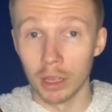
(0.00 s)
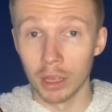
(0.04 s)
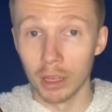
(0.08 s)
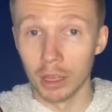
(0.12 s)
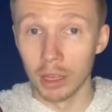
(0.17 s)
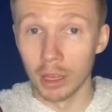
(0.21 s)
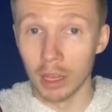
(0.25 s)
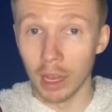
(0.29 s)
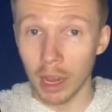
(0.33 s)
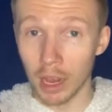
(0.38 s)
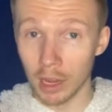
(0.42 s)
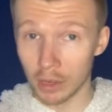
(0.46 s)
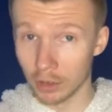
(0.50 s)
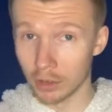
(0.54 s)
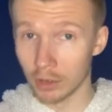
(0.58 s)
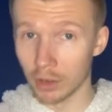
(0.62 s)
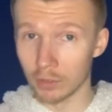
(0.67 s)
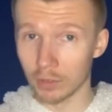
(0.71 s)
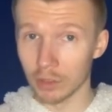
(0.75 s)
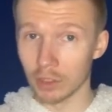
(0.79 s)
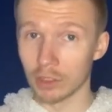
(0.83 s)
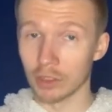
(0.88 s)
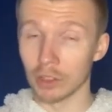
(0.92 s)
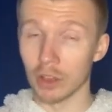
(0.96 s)
in and of
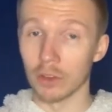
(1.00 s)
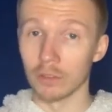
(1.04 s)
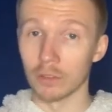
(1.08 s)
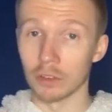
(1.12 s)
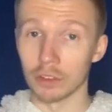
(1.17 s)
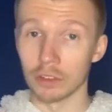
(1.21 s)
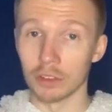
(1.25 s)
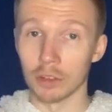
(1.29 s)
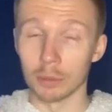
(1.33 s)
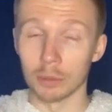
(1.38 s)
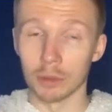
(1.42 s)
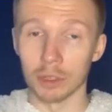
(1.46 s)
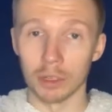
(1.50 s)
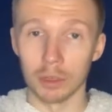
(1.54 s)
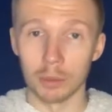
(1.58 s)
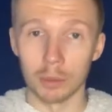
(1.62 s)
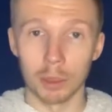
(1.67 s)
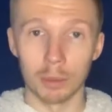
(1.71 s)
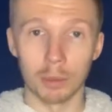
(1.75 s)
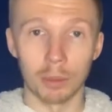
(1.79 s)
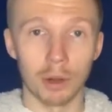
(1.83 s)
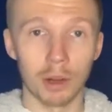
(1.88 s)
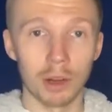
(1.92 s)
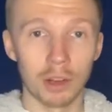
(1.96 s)
itself is something to be
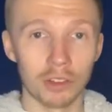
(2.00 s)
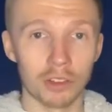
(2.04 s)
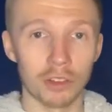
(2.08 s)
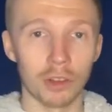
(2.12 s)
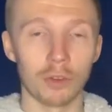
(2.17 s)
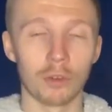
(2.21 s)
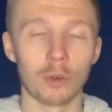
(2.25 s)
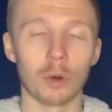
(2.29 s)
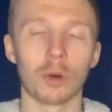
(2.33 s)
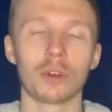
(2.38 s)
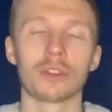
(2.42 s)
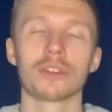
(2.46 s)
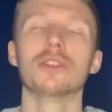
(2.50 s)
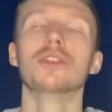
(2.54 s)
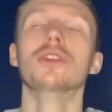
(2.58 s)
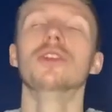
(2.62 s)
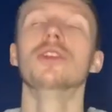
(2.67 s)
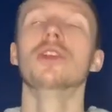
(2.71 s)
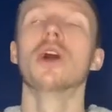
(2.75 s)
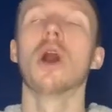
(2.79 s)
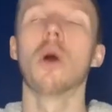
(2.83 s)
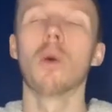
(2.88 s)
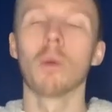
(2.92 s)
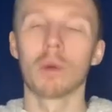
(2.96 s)
praised. Of course,
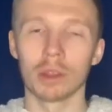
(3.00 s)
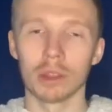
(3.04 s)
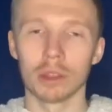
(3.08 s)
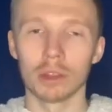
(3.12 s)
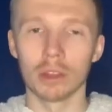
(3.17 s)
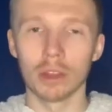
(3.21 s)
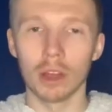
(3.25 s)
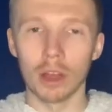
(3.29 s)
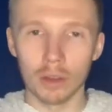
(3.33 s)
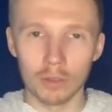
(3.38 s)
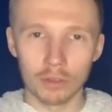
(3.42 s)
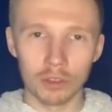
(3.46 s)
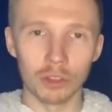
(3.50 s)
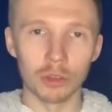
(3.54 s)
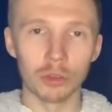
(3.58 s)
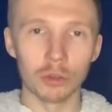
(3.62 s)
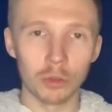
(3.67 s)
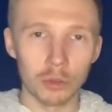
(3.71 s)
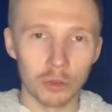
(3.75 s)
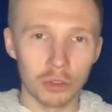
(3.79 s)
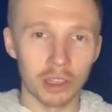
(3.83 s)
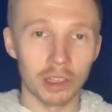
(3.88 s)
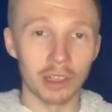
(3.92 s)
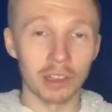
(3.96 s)
no one loves
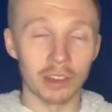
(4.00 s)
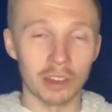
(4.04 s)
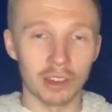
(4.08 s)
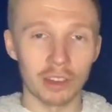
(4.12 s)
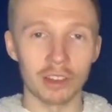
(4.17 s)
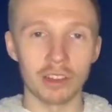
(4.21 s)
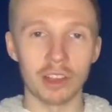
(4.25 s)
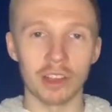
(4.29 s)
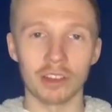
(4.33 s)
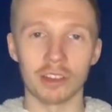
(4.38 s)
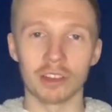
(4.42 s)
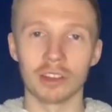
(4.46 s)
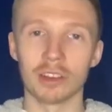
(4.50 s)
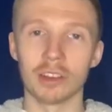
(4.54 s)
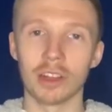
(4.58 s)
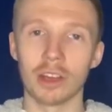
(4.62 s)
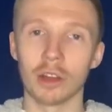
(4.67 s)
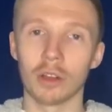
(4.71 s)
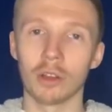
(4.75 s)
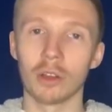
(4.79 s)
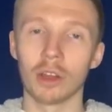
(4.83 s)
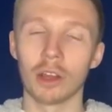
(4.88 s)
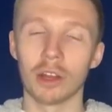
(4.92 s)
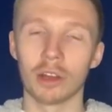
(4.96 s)
losing
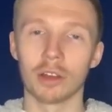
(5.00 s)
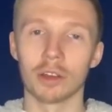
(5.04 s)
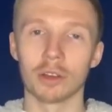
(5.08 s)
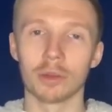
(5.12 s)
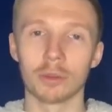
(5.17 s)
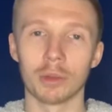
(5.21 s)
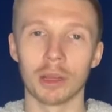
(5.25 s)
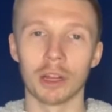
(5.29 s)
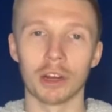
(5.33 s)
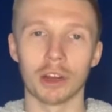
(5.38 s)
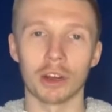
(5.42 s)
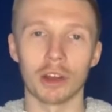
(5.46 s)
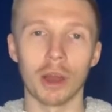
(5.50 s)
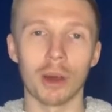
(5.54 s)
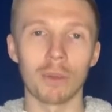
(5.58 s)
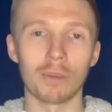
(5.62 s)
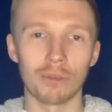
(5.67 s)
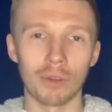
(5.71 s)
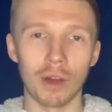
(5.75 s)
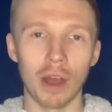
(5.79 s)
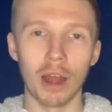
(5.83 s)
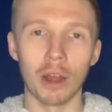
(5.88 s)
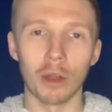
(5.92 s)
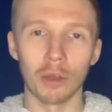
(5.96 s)
6-0 in a in a cup
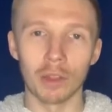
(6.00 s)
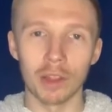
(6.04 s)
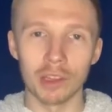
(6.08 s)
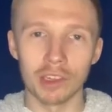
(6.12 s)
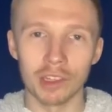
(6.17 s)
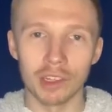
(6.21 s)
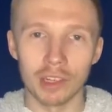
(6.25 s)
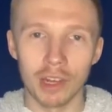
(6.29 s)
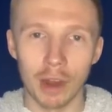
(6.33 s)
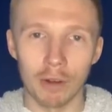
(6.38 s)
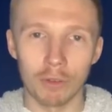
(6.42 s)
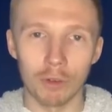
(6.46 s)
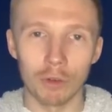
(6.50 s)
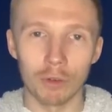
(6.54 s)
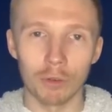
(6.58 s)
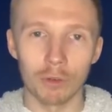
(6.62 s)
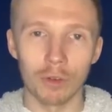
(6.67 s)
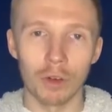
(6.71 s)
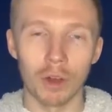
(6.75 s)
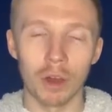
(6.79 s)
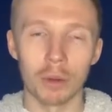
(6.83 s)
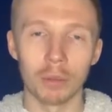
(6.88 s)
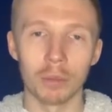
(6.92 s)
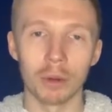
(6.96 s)
final. That's never
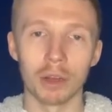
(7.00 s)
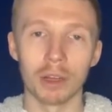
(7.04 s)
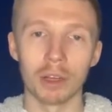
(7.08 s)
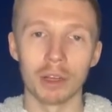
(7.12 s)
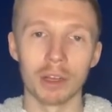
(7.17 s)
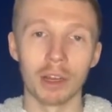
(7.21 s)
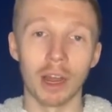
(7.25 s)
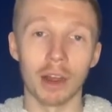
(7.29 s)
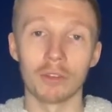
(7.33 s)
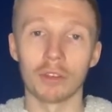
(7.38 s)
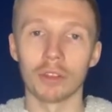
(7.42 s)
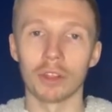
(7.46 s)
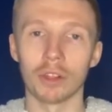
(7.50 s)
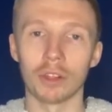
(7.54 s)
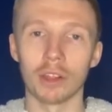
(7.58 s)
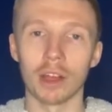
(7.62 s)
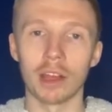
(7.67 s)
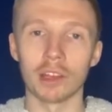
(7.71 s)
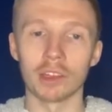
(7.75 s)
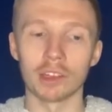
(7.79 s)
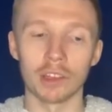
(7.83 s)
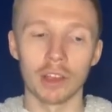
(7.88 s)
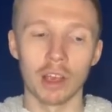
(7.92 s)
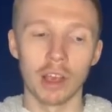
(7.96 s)
fun, but
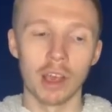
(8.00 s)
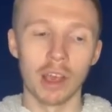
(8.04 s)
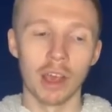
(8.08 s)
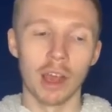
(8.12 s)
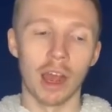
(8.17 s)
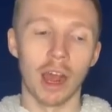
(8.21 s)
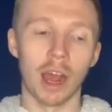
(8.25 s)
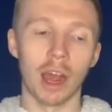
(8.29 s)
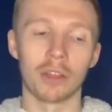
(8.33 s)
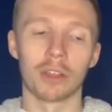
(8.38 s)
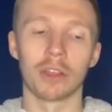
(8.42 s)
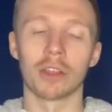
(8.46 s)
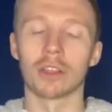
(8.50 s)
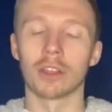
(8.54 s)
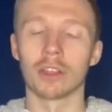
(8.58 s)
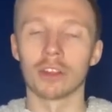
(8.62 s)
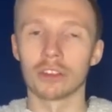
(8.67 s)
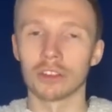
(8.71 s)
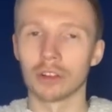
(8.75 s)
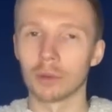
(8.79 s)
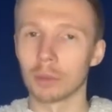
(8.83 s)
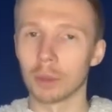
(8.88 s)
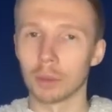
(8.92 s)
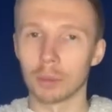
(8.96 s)
nevertheless, I think they
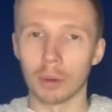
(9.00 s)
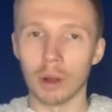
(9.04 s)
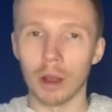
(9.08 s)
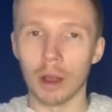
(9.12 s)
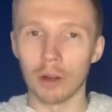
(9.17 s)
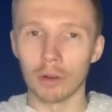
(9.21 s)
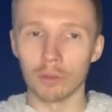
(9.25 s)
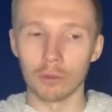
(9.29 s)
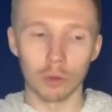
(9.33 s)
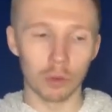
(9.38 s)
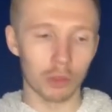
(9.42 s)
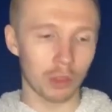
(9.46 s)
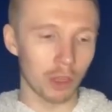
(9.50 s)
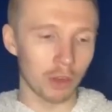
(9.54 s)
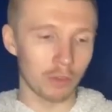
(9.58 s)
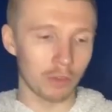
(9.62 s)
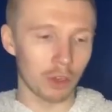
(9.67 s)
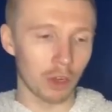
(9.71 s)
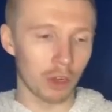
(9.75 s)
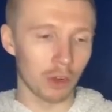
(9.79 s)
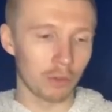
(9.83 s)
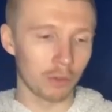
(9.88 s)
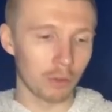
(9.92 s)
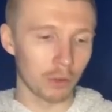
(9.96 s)
should be proud of what they've
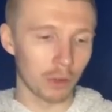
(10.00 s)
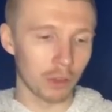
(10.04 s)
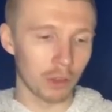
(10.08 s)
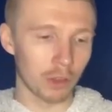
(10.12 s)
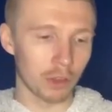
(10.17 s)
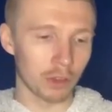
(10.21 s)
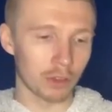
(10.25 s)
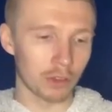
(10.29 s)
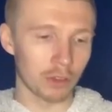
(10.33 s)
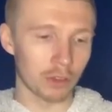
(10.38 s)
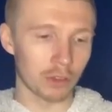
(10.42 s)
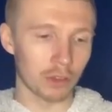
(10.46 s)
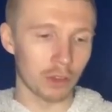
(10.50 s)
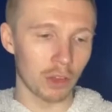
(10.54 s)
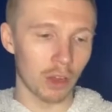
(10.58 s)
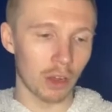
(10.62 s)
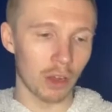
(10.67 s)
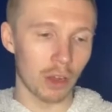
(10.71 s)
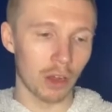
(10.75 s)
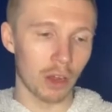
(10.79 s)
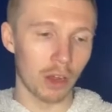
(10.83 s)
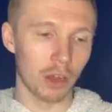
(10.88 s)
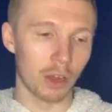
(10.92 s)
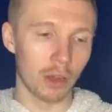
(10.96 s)
done for this
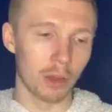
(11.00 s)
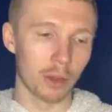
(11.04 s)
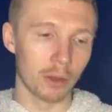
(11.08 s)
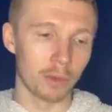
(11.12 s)
uh,